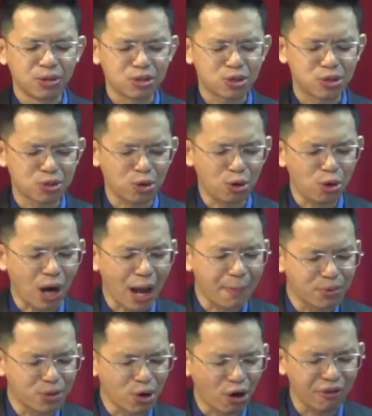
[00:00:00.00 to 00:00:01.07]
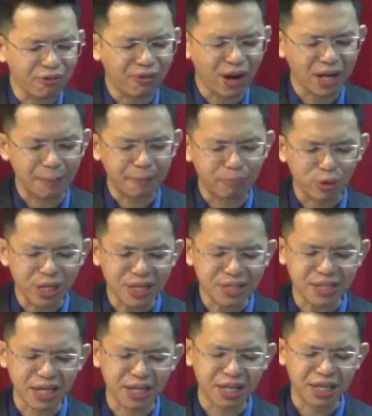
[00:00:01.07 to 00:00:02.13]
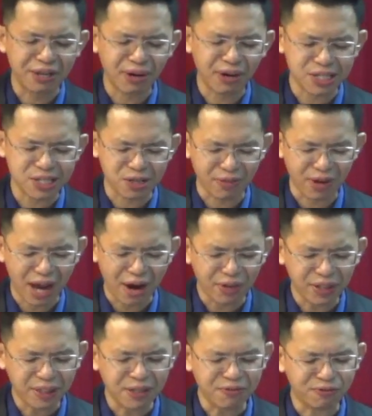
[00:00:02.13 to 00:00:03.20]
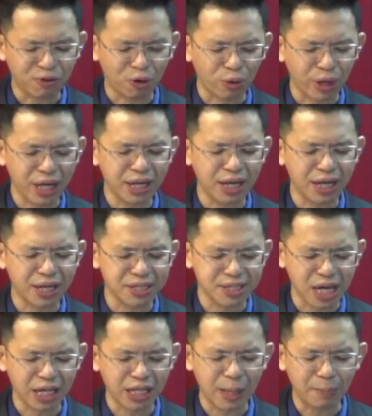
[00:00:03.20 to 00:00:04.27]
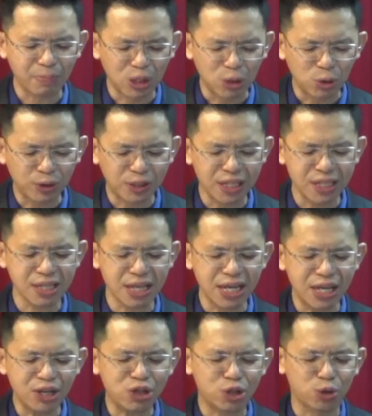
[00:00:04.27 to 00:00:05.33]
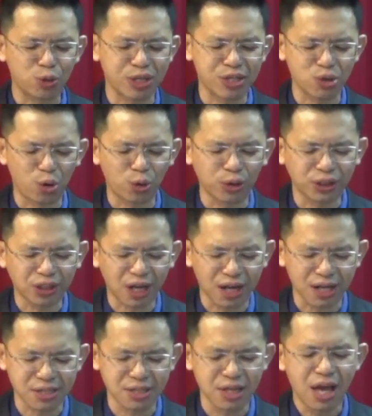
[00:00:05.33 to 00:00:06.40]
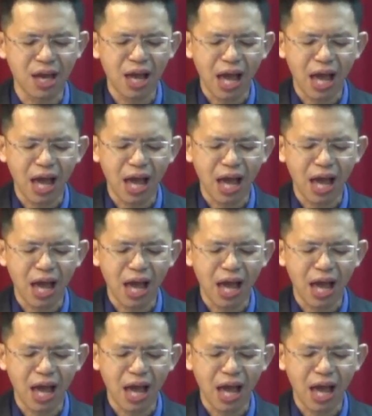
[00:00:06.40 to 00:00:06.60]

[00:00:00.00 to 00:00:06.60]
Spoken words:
So I purified the priests and the Levites of everything foreign and assigned them duties, each to his own task.